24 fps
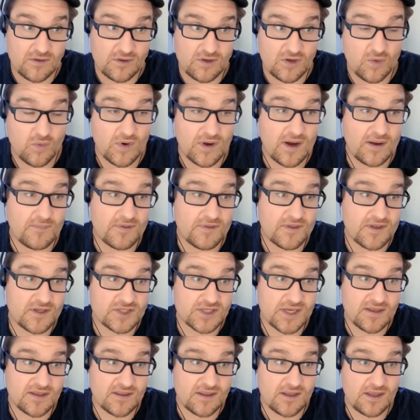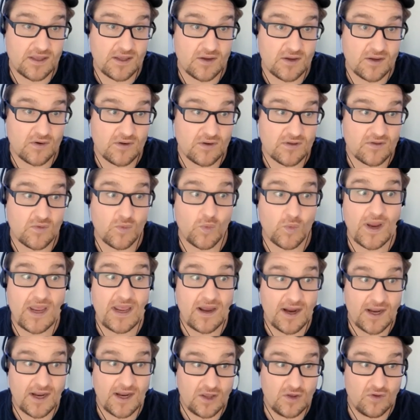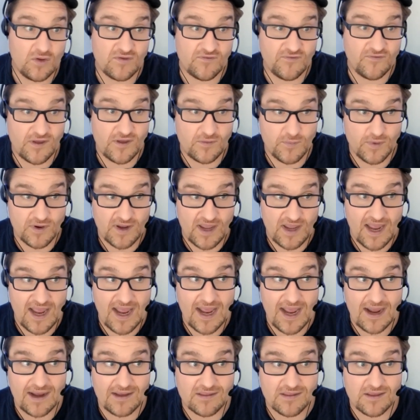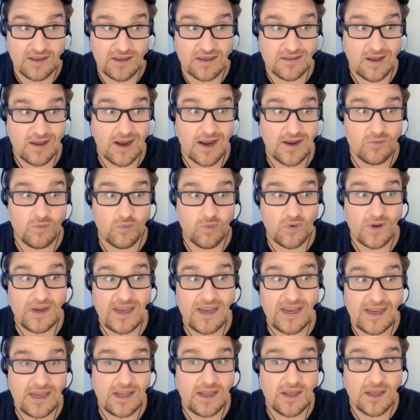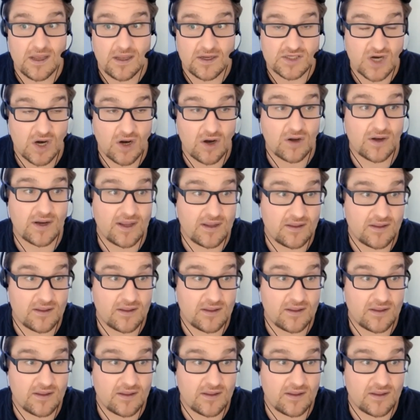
to what I'm suggesting here is way I use Facebook ads is I retarget.